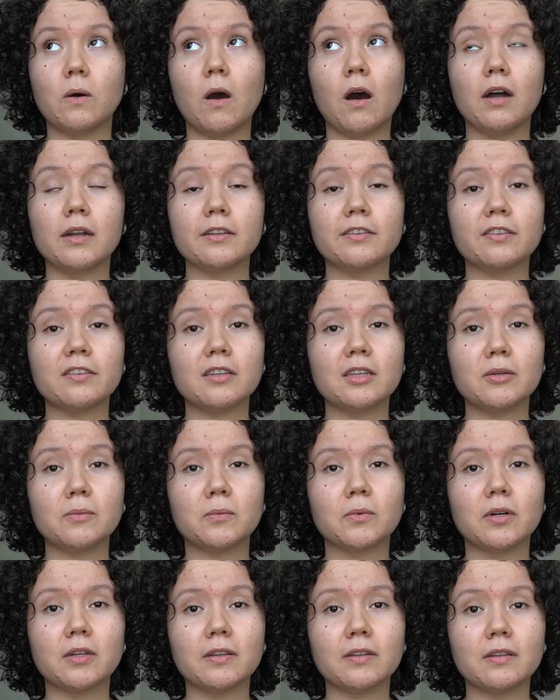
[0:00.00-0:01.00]
honestly,
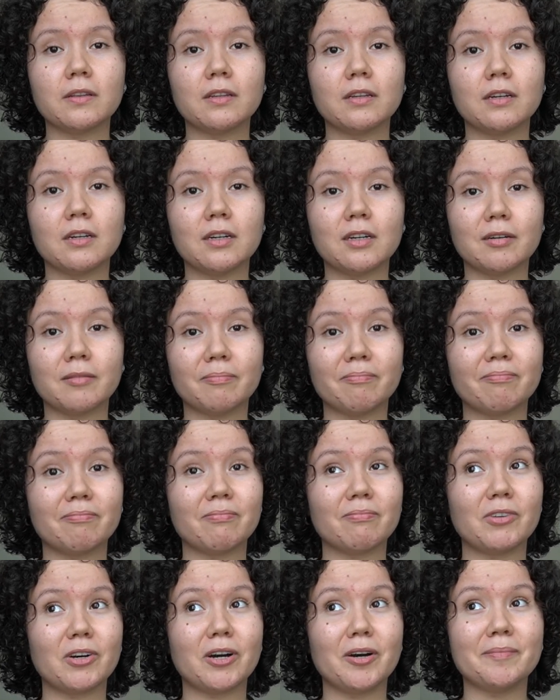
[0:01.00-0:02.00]
one of the
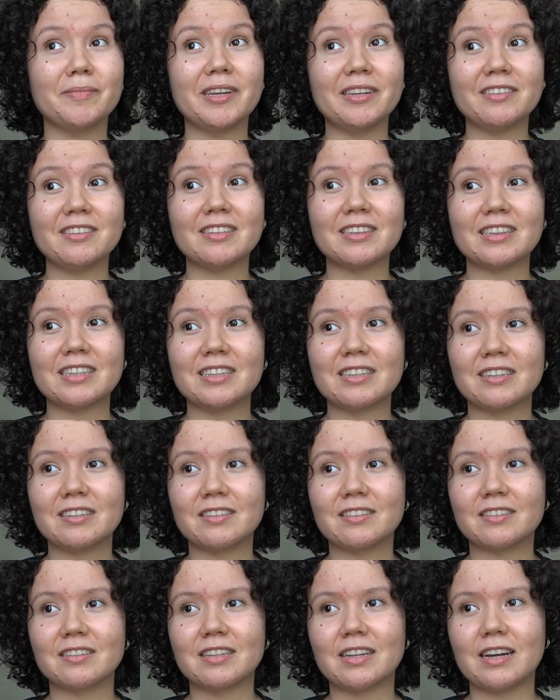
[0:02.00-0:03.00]
amazing
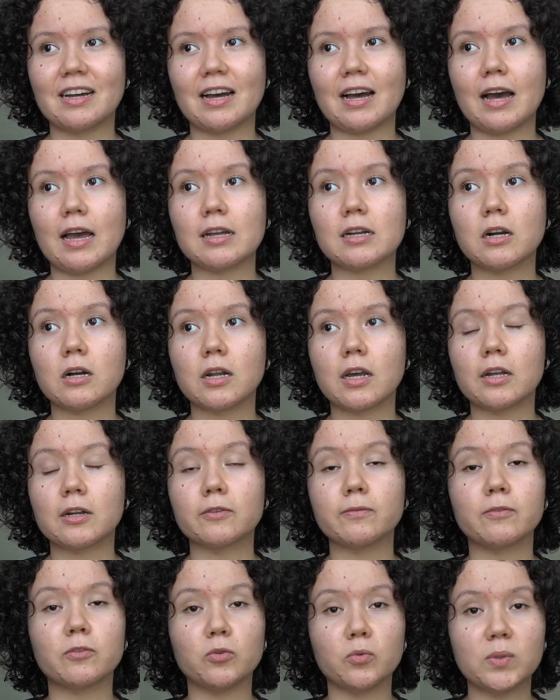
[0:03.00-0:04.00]
things that I got out
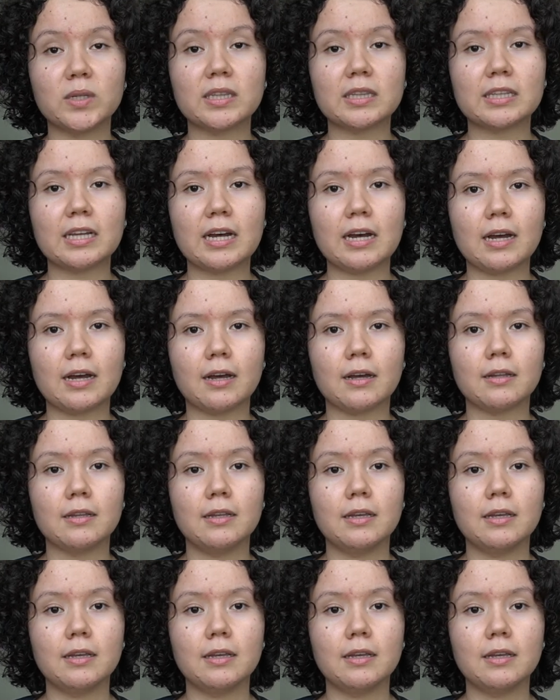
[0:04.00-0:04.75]
of doing that